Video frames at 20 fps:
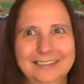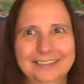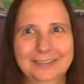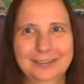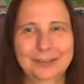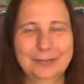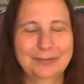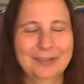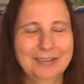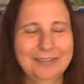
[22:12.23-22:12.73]

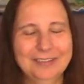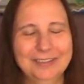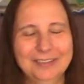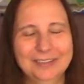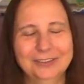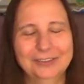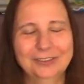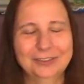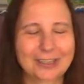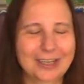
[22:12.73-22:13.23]
or maybe
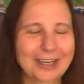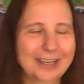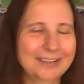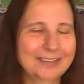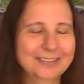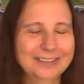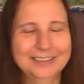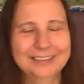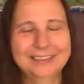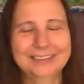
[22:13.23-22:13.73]
you're
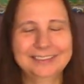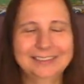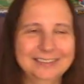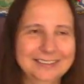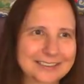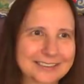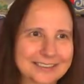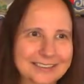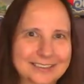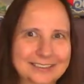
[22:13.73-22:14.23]
driving,
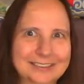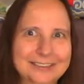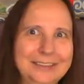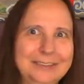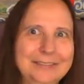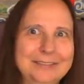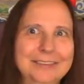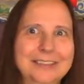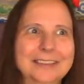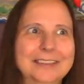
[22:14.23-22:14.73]
just
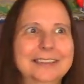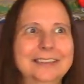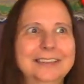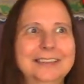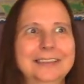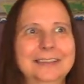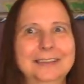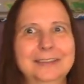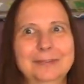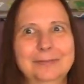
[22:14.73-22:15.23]
screamed at the
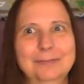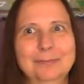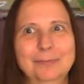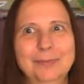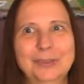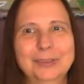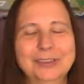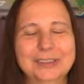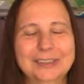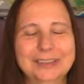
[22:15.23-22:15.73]

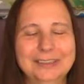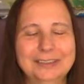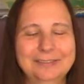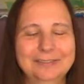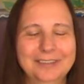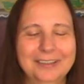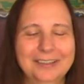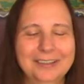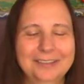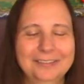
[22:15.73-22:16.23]
person in
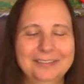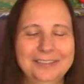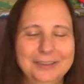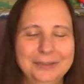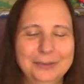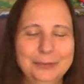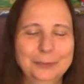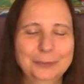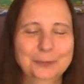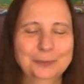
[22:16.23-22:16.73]
front of
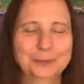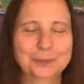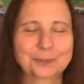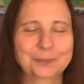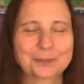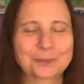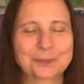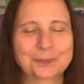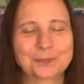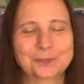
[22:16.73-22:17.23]
you,
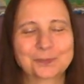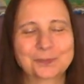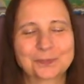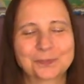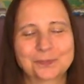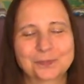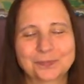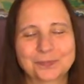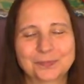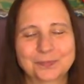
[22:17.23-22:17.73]

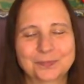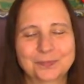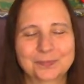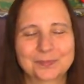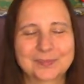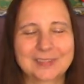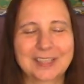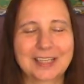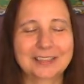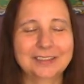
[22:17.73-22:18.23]

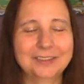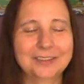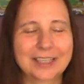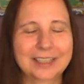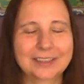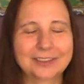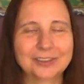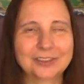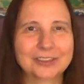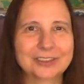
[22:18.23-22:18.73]
and you
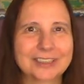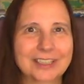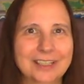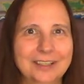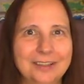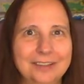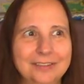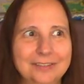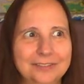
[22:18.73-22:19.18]
catch yourself.